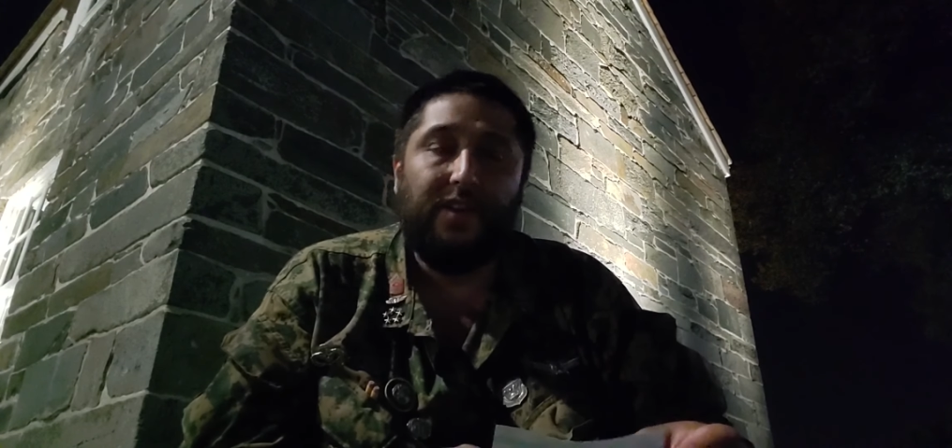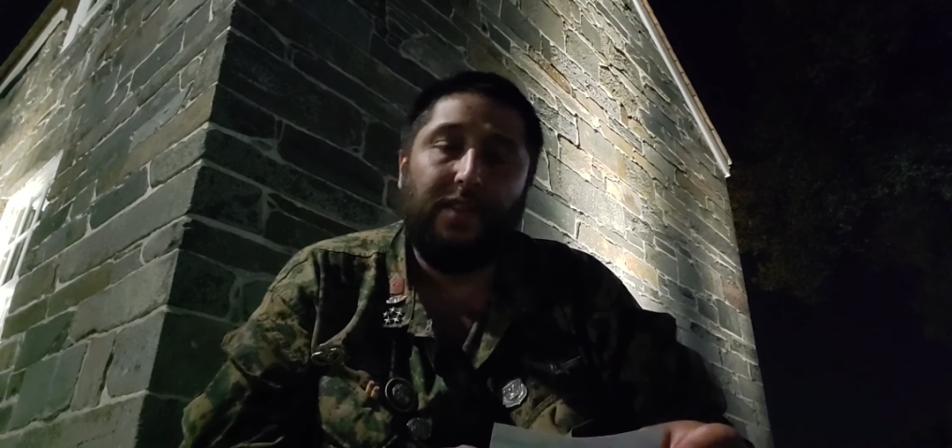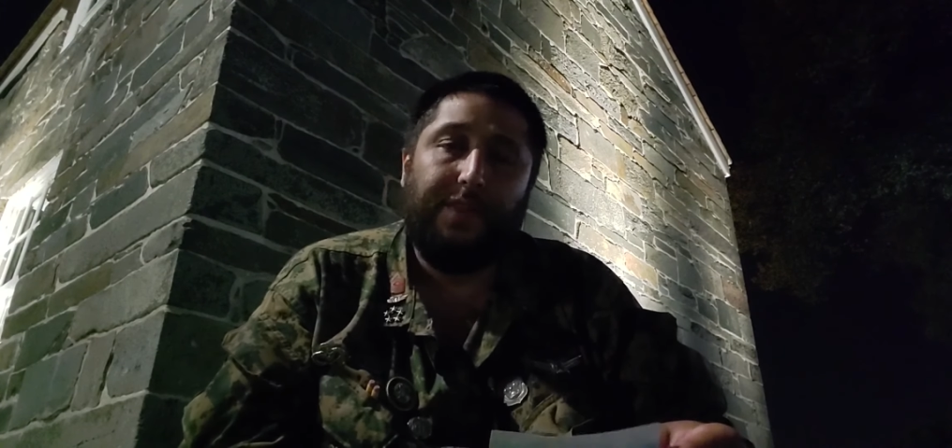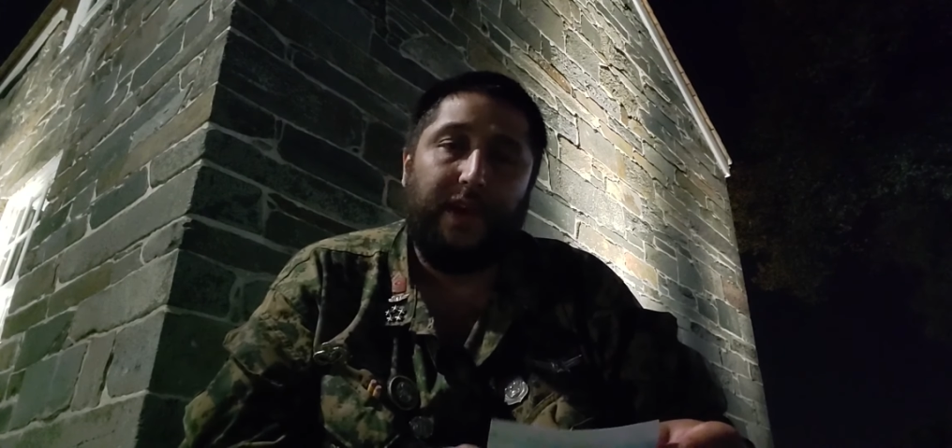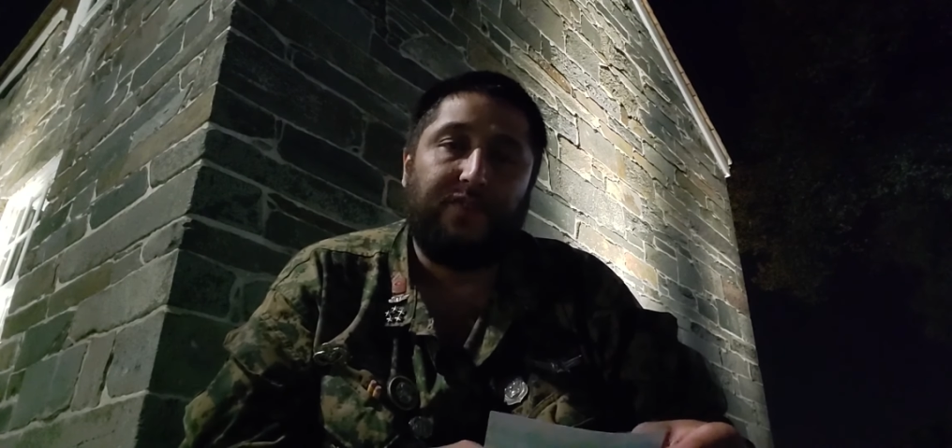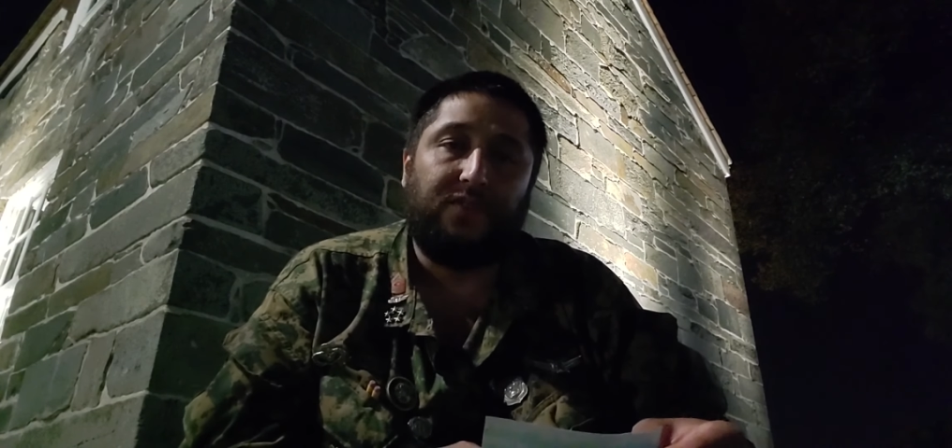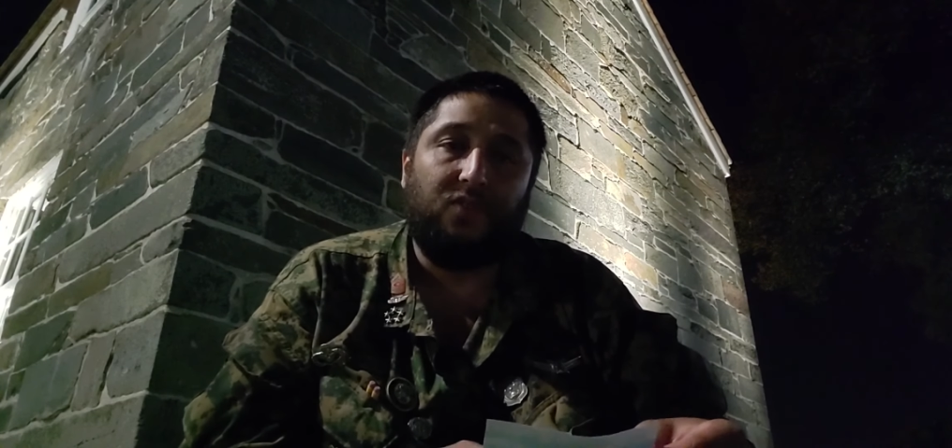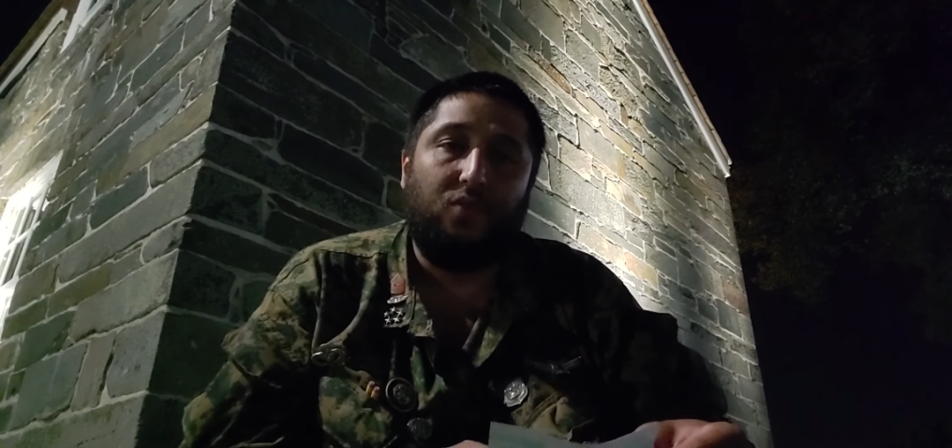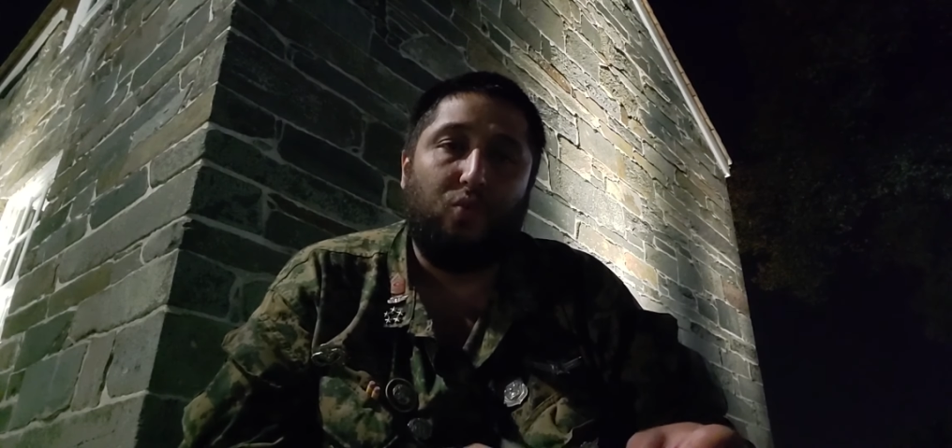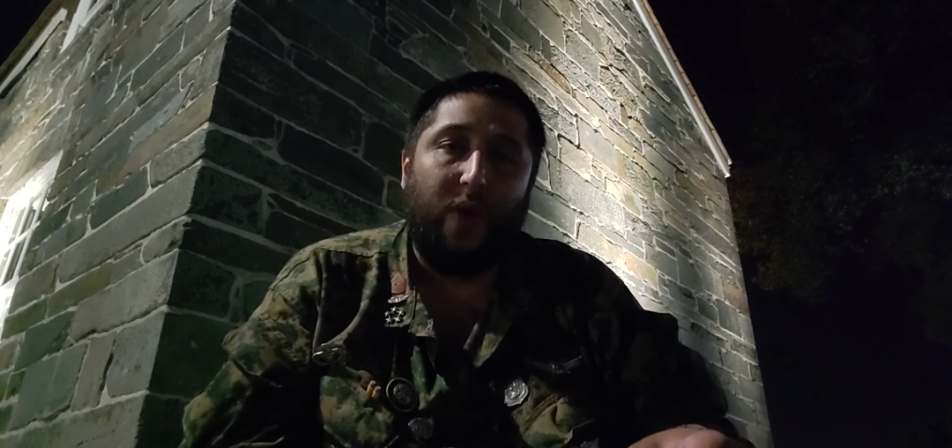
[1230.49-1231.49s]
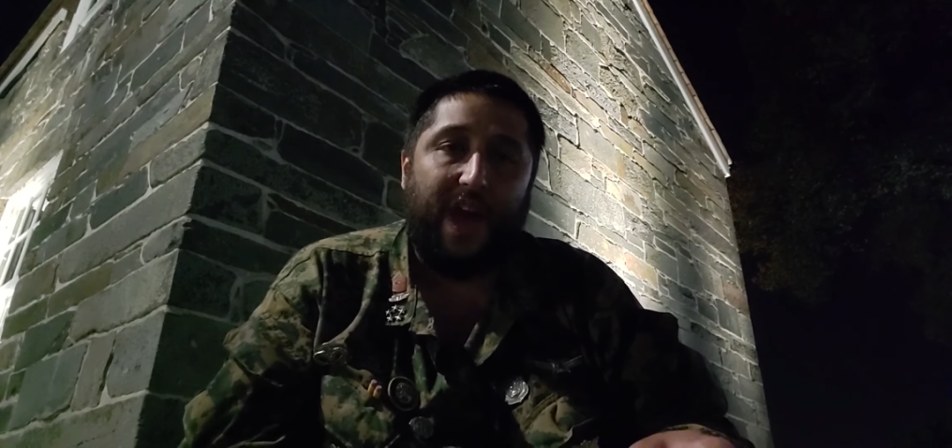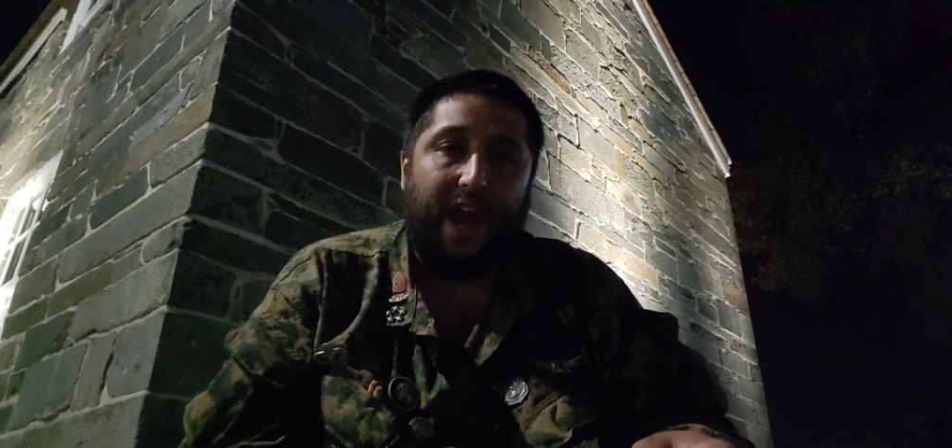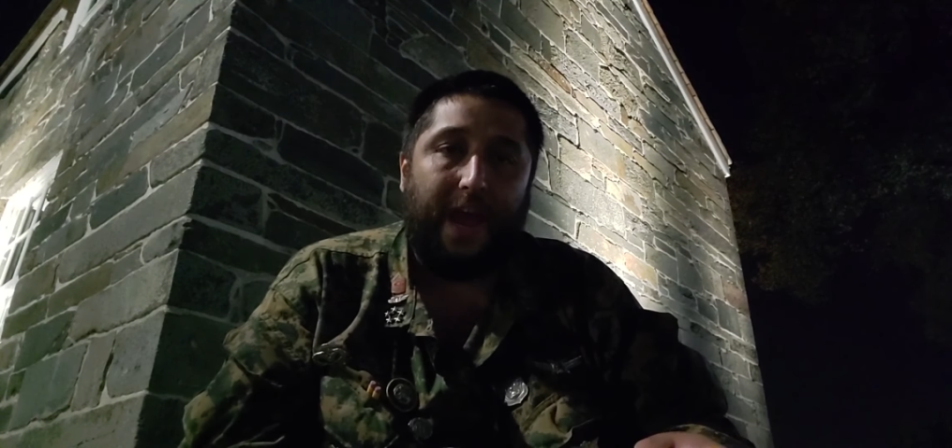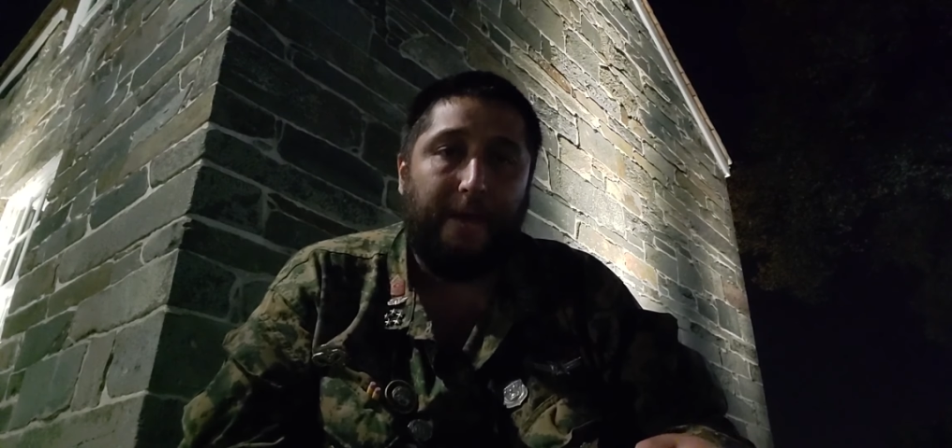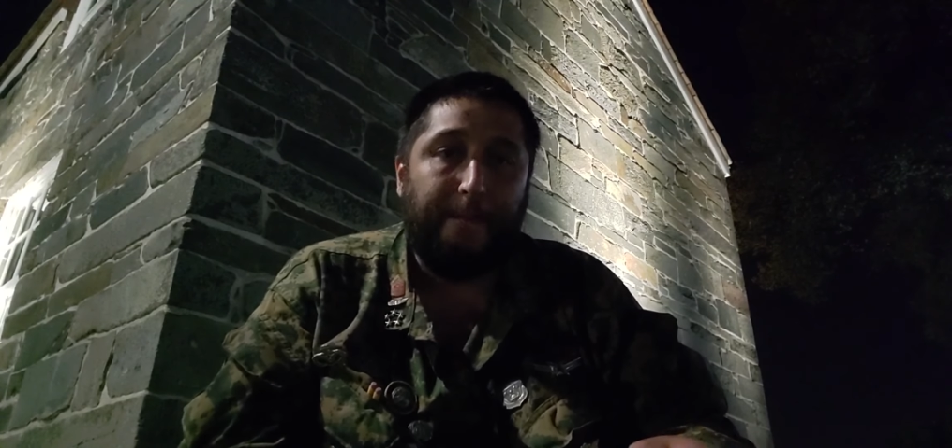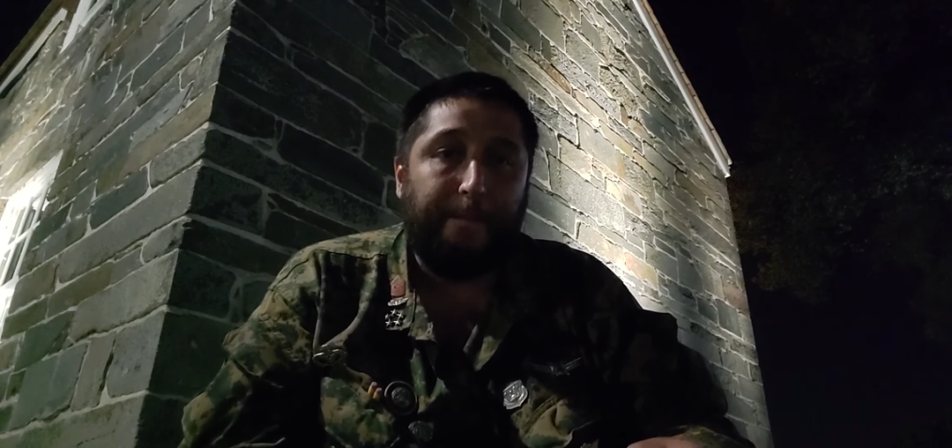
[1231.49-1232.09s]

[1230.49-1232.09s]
this way.